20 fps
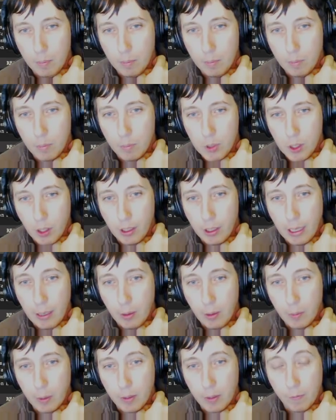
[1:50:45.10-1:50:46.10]
Started
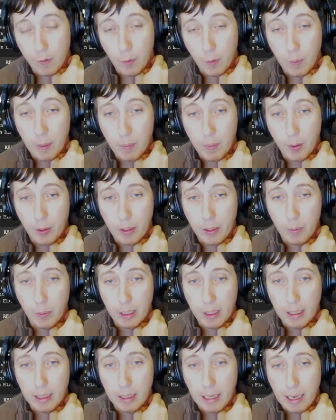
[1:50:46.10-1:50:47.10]
out with a few people that
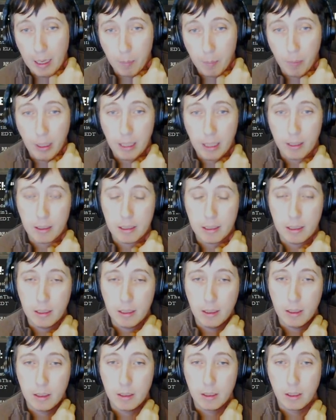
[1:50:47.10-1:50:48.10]
we handpicked,
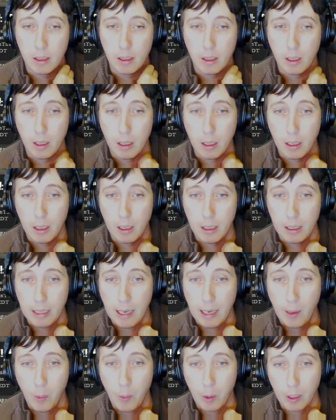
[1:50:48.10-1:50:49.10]
and
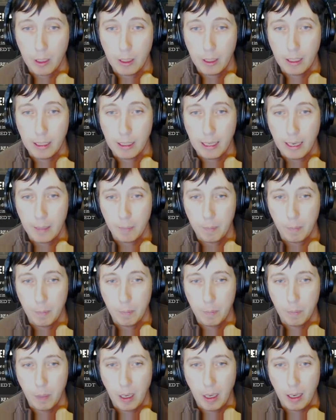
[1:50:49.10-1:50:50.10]
now we're going to get
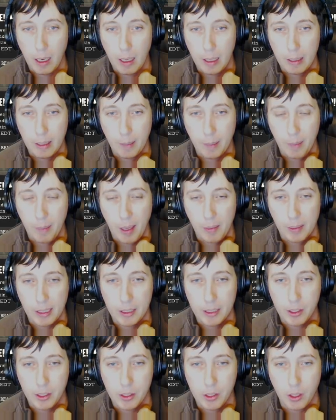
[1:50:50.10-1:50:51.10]
the
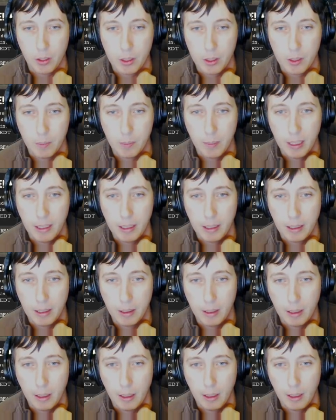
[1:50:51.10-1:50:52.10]
public to start
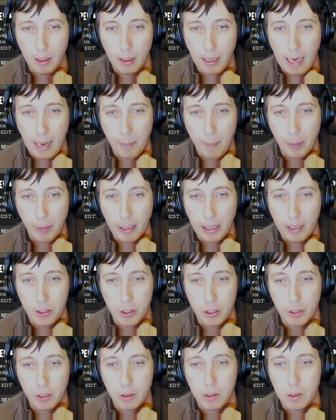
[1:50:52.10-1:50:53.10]
submitting
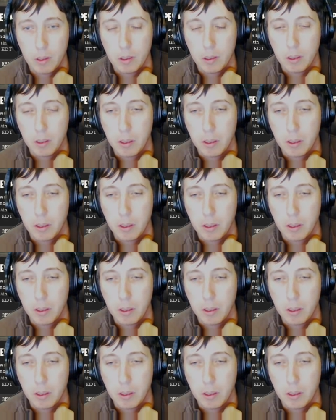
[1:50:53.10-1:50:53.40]
applications.